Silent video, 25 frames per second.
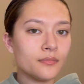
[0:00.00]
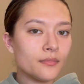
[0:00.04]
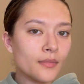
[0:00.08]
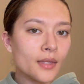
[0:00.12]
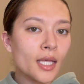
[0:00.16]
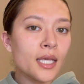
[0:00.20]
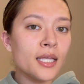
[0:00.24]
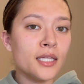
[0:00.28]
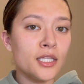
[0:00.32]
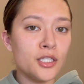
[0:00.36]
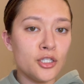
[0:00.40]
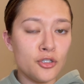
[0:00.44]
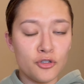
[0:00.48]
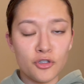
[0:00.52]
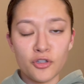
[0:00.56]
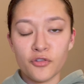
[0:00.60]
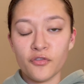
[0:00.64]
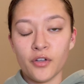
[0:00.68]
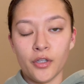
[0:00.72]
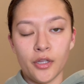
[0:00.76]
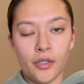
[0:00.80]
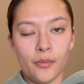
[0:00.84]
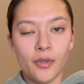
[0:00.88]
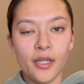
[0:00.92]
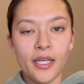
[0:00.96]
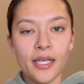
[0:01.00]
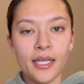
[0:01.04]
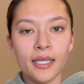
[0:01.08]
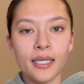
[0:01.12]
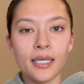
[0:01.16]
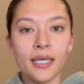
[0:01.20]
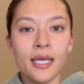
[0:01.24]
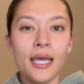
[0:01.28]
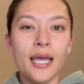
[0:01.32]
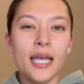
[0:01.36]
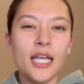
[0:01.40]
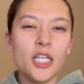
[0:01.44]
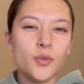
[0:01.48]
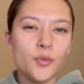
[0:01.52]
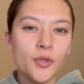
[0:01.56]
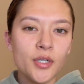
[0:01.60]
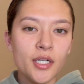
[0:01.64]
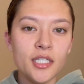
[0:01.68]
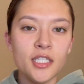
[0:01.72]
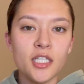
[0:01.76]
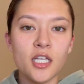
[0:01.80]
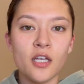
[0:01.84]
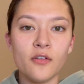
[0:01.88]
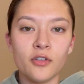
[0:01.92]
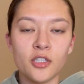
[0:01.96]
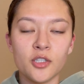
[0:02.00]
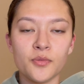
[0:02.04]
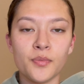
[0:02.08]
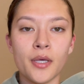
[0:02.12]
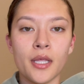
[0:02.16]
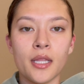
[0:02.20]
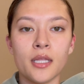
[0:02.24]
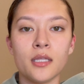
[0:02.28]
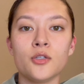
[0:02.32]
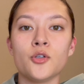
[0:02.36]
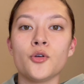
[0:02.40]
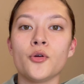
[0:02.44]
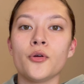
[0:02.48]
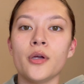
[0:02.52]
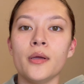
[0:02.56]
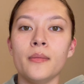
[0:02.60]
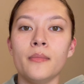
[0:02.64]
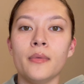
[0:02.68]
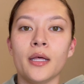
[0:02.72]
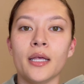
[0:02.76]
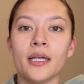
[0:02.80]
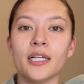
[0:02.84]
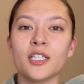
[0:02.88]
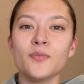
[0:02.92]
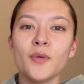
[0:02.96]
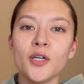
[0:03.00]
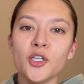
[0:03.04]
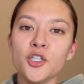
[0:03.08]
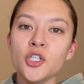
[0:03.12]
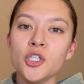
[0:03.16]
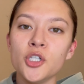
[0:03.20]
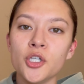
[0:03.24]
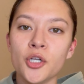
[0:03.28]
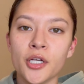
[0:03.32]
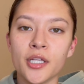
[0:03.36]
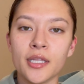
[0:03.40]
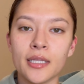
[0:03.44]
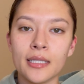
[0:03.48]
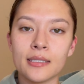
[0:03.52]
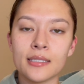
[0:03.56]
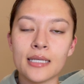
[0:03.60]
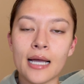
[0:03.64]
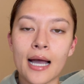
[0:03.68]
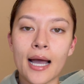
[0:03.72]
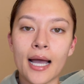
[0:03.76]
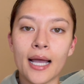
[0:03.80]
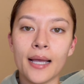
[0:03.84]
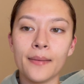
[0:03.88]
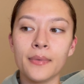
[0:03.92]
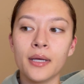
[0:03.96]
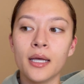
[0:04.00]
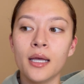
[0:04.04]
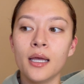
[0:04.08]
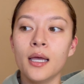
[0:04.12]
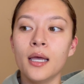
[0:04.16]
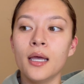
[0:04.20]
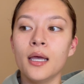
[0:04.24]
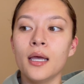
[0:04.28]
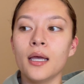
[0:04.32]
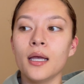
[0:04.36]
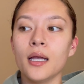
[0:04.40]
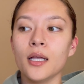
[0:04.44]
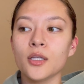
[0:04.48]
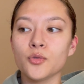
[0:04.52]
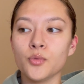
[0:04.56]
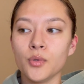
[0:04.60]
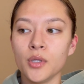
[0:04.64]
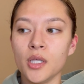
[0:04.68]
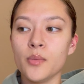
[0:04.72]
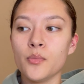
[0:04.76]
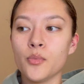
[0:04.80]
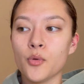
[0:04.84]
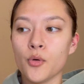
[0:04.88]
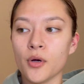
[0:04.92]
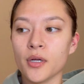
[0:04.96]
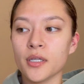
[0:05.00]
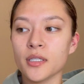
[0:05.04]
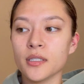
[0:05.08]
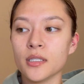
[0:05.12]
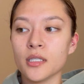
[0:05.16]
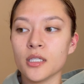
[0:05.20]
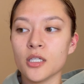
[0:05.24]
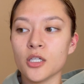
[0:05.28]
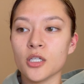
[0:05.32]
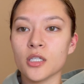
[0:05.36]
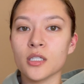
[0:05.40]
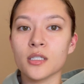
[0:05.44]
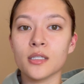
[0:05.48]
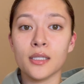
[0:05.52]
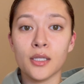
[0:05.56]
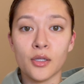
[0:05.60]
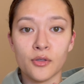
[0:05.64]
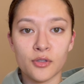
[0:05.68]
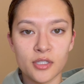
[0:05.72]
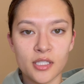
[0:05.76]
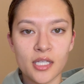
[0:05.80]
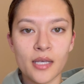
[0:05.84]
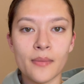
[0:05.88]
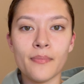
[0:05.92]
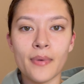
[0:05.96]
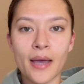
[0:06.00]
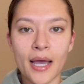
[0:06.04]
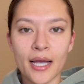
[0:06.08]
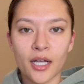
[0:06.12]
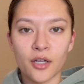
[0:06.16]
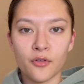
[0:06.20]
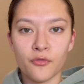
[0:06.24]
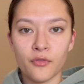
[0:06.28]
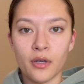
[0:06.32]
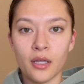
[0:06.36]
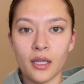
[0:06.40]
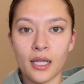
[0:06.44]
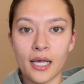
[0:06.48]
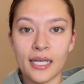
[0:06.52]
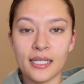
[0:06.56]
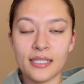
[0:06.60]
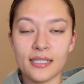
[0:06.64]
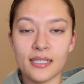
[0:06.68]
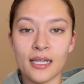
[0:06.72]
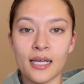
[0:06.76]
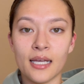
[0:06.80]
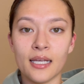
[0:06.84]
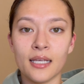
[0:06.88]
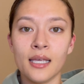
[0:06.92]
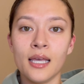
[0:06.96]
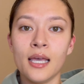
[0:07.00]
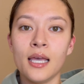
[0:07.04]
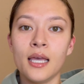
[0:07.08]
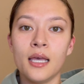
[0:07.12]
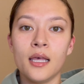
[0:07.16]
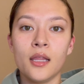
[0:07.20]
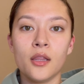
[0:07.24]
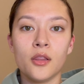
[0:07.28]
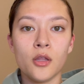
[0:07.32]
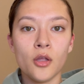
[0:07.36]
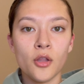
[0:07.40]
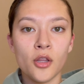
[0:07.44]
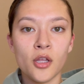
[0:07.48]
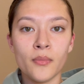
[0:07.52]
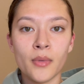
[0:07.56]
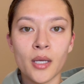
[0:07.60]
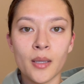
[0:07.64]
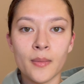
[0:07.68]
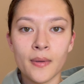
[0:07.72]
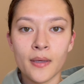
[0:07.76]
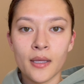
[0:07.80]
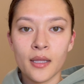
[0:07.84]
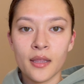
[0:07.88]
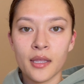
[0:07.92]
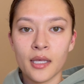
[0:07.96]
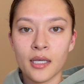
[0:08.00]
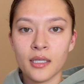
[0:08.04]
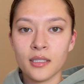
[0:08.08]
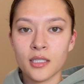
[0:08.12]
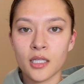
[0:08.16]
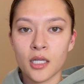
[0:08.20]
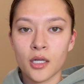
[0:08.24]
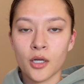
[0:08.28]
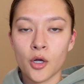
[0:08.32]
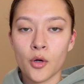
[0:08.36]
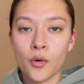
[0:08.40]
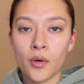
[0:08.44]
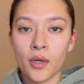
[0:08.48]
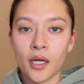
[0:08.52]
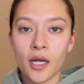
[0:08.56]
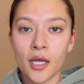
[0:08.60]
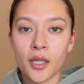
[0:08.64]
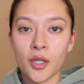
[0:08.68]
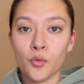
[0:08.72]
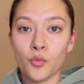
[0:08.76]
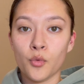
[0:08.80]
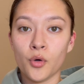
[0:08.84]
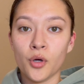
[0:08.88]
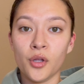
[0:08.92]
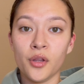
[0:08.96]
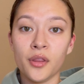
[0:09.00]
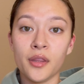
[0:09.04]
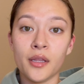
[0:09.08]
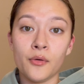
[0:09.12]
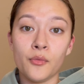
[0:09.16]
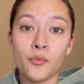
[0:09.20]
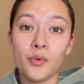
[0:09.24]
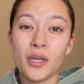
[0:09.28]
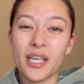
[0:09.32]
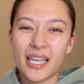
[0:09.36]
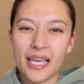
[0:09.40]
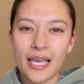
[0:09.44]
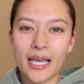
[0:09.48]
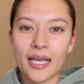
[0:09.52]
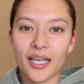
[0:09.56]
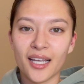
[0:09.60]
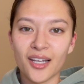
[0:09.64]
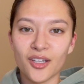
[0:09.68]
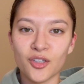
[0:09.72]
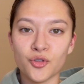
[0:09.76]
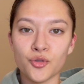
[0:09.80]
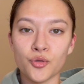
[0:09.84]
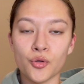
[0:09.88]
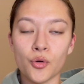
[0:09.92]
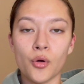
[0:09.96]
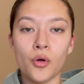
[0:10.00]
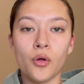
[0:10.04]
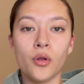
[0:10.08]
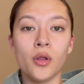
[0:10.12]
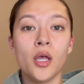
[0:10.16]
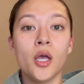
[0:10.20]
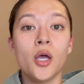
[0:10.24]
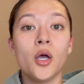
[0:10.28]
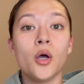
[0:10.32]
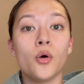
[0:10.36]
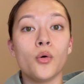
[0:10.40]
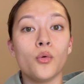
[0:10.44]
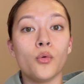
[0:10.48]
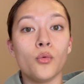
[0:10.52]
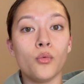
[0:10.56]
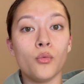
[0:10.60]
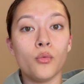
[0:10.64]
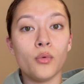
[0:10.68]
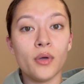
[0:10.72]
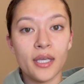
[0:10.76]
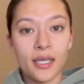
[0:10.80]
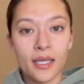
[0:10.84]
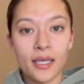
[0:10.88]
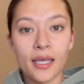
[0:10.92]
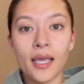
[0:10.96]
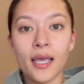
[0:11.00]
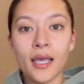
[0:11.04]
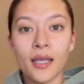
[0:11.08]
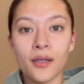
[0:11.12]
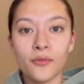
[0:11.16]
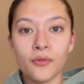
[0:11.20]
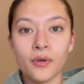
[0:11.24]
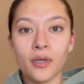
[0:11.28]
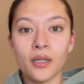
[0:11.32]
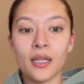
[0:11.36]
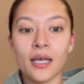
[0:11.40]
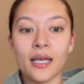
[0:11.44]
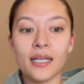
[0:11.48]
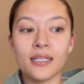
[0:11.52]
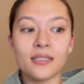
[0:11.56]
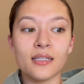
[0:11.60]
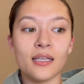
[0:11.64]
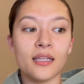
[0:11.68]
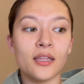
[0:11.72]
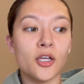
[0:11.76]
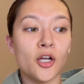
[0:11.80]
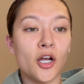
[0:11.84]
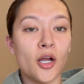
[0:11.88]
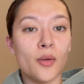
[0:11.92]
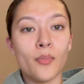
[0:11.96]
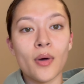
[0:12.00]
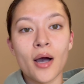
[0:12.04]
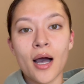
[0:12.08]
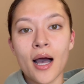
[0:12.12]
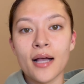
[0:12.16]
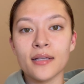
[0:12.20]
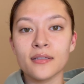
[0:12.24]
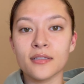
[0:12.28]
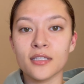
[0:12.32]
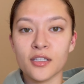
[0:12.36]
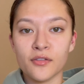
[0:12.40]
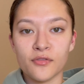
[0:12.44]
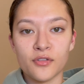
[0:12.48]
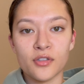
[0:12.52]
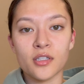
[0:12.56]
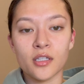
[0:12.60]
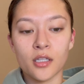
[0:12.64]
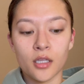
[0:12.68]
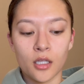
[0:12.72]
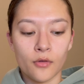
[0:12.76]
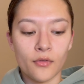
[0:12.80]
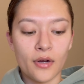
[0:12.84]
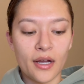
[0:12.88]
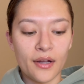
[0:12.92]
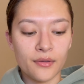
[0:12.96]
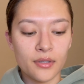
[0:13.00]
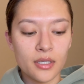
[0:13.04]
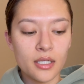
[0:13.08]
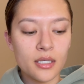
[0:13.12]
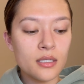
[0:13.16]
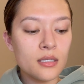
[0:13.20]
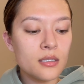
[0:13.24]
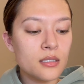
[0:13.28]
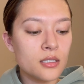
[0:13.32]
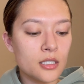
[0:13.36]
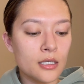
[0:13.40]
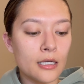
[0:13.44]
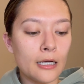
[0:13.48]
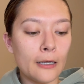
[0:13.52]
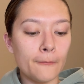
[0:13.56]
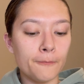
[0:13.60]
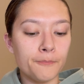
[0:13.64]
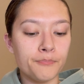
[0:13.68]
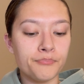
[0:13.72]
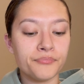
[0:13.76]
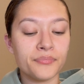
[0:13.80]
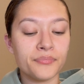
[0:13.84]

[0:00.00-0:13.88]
and then you just fill in the blank. It's pretty self-explanatory, but especially during this time, it's really important to just, sit back and realize that though there may be things that are going on in the world that we can't control, we can realize that there are positives still around us. So